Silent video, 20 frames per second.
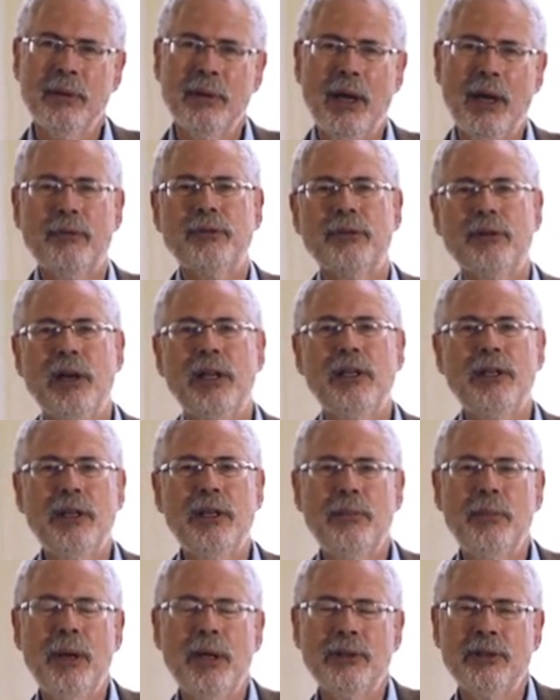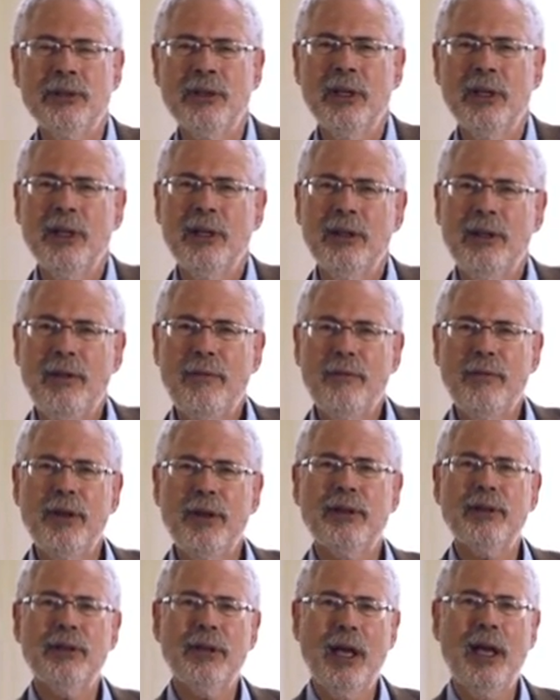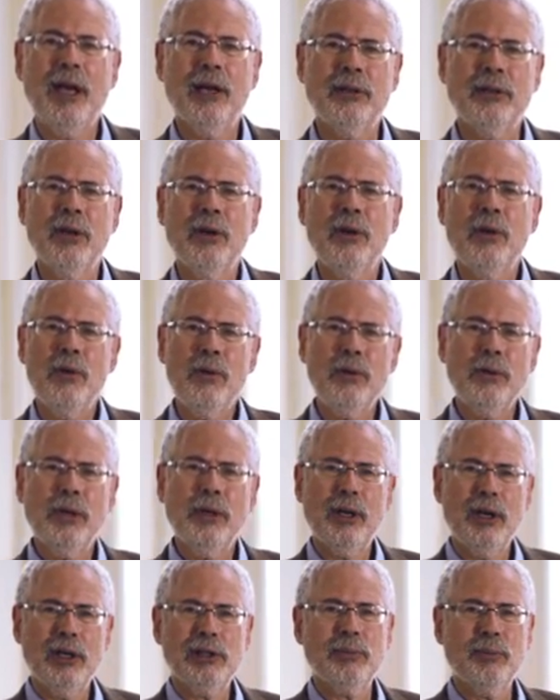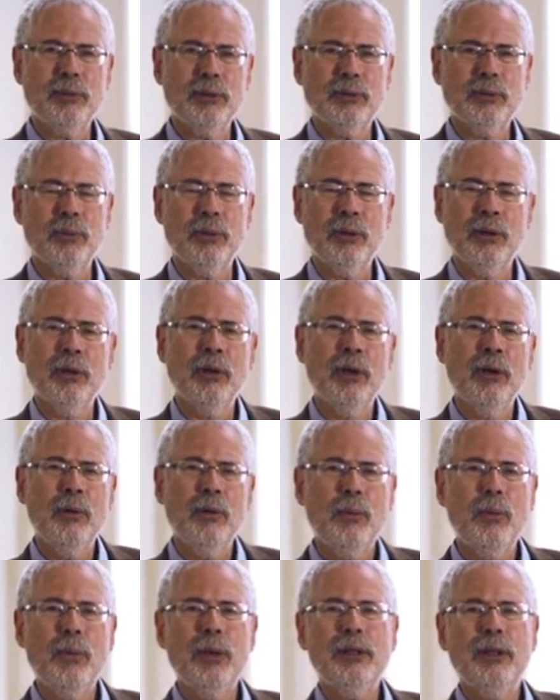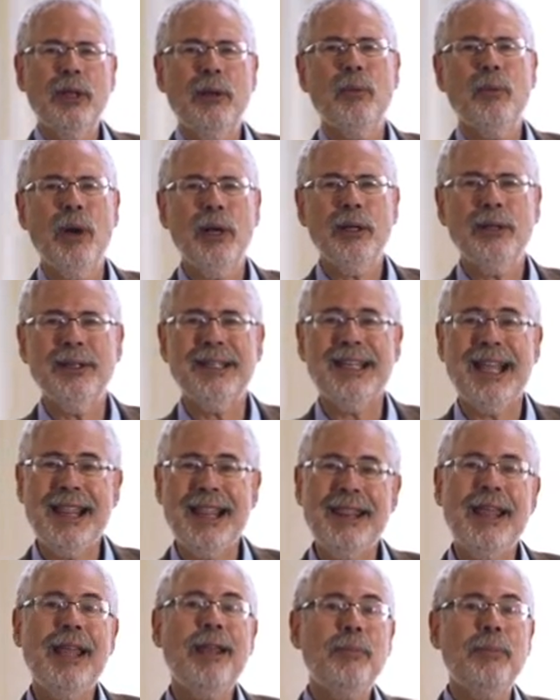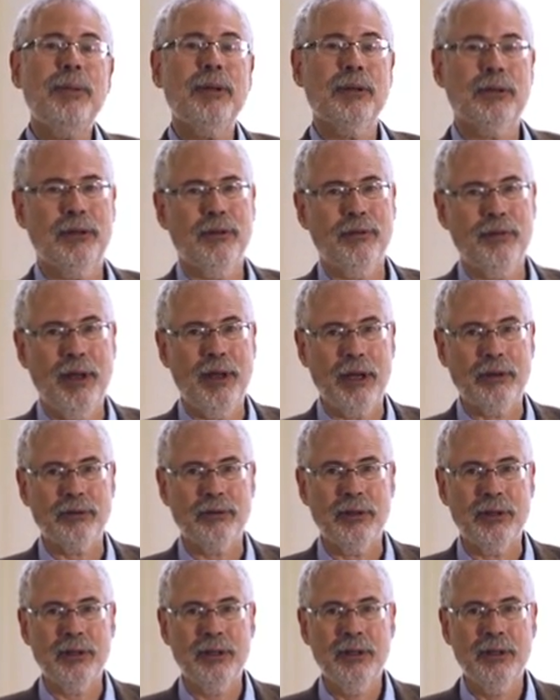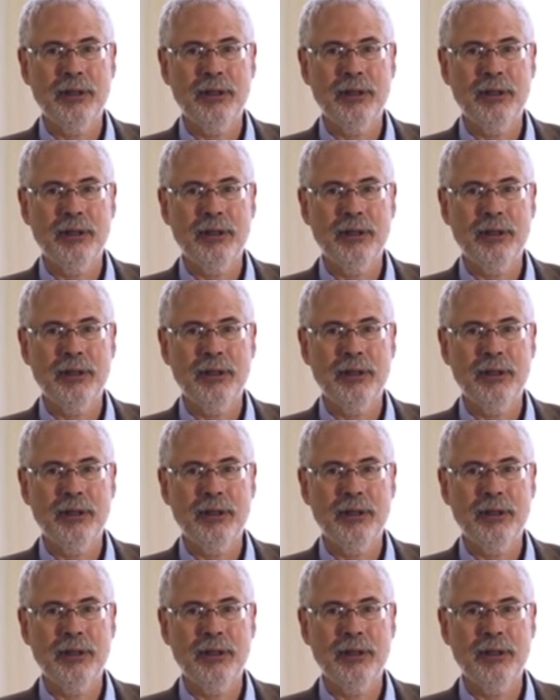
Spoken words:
After 18 months, they figured out who the customers were, what they wanted, and then built the factory.